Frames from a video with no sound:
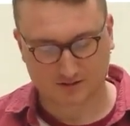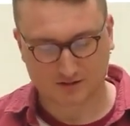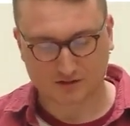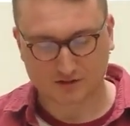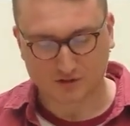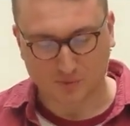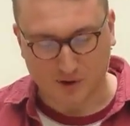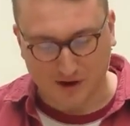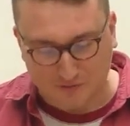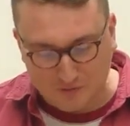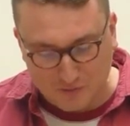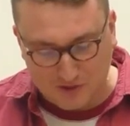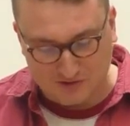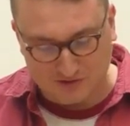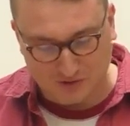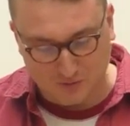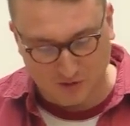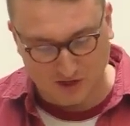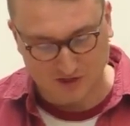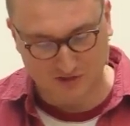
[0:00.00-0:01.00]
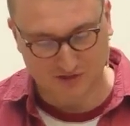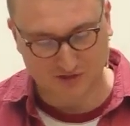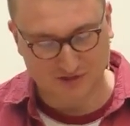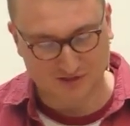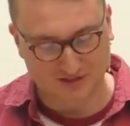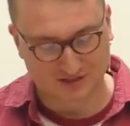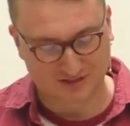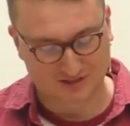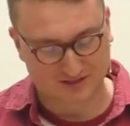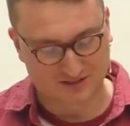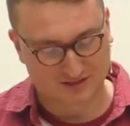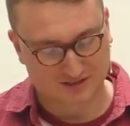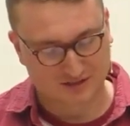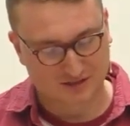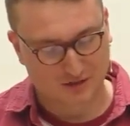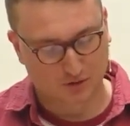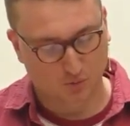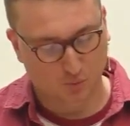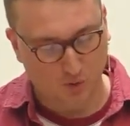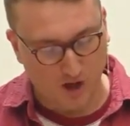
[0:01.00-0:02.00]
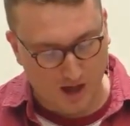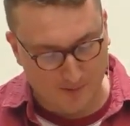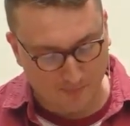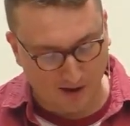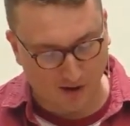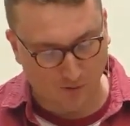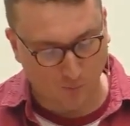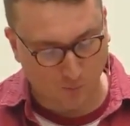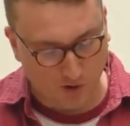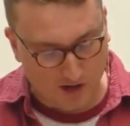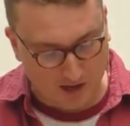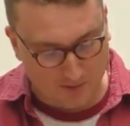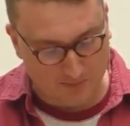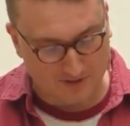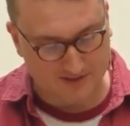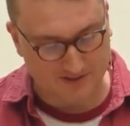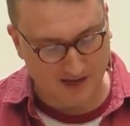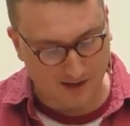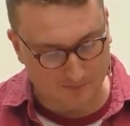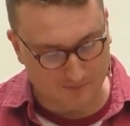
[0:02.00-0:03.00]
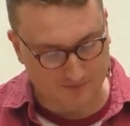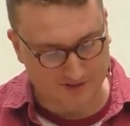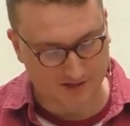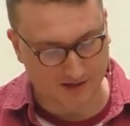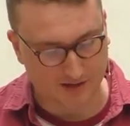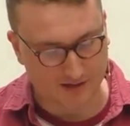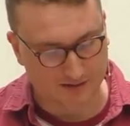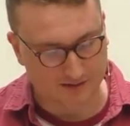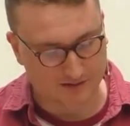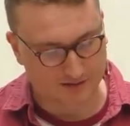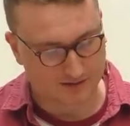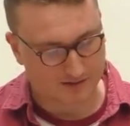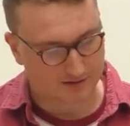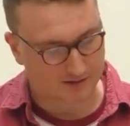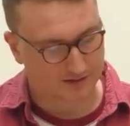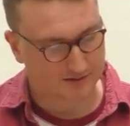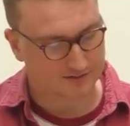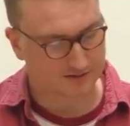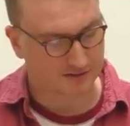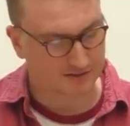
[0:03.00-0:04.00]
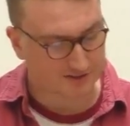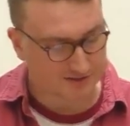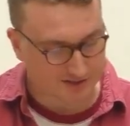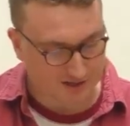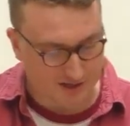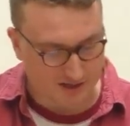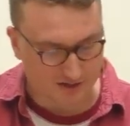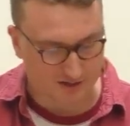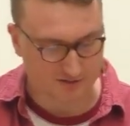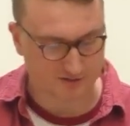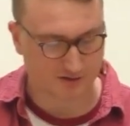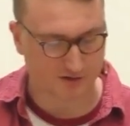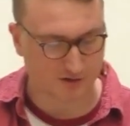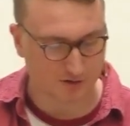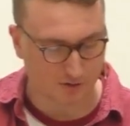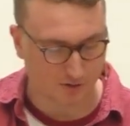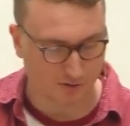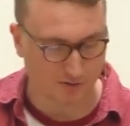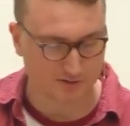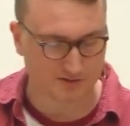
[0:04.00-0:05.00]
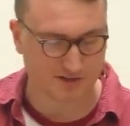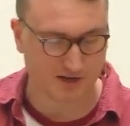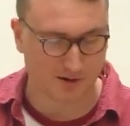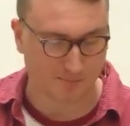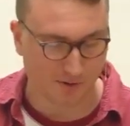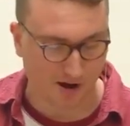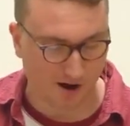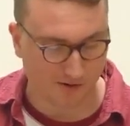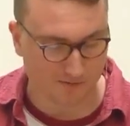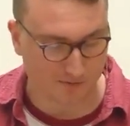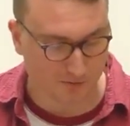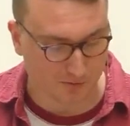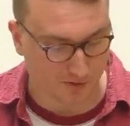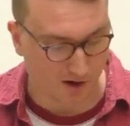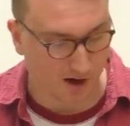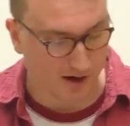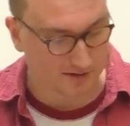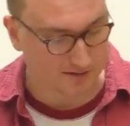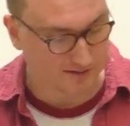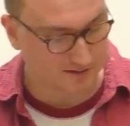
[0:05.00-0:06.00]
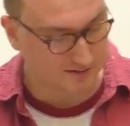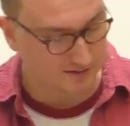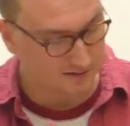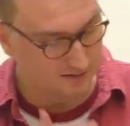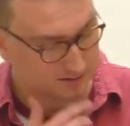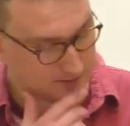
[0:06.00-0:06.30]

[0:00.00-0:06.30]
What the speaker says: So we have to ask the question, where might we be tempted to seek security apart from Christ?